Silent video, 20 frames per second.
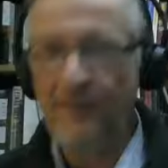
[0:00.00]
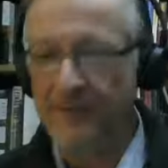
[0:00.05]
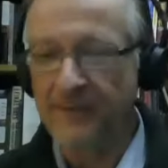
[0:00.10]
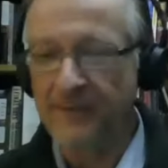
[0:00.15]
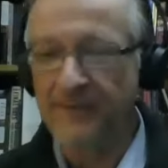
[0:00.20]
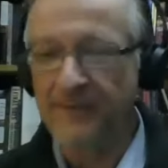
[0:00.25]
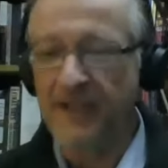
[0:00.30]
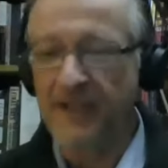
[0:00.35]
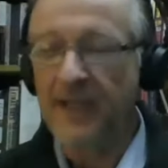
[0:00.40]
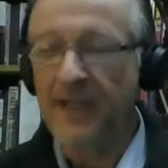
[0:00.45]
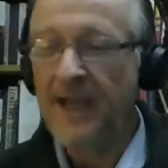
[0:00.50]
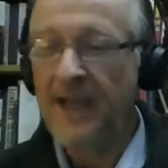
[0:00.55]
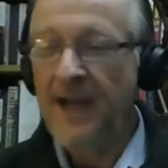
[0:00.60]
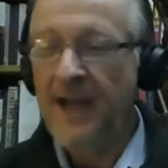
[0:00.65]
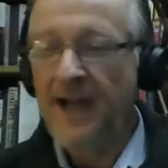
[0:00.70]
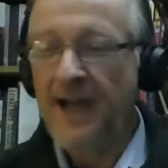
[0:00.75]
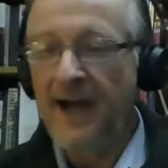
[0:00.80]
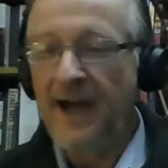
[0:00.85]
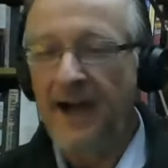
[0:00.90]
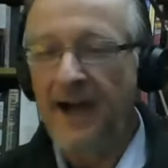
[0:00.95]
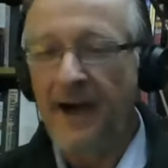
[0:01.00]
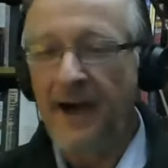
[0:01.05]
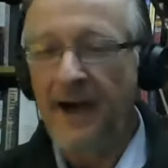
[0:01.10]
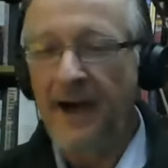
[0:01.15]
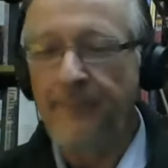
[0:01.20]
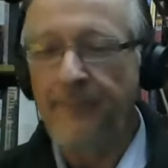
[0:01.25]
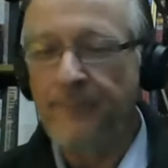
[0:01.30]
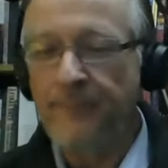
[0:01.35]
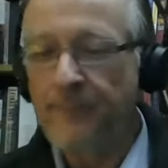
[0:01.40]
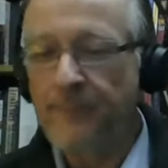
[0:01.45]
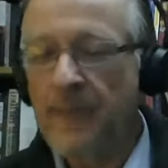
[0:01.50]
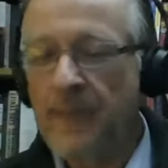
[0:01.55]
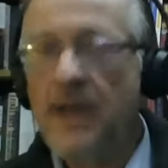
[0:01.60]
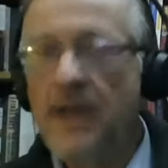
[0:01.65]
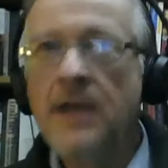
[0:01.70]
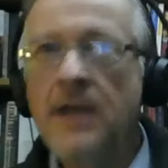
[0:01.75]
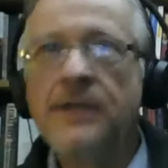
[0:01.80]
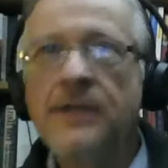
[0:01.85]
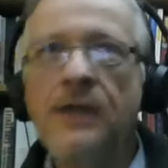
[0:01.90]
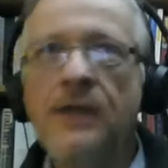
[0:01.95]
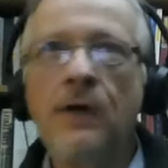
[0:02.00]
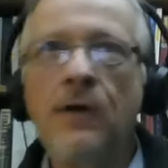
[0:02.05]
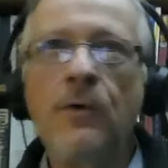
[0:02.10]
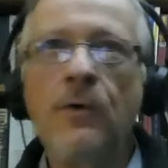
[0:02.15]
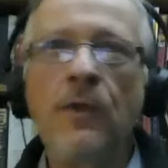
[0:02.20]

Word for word: so it's fine. Um, so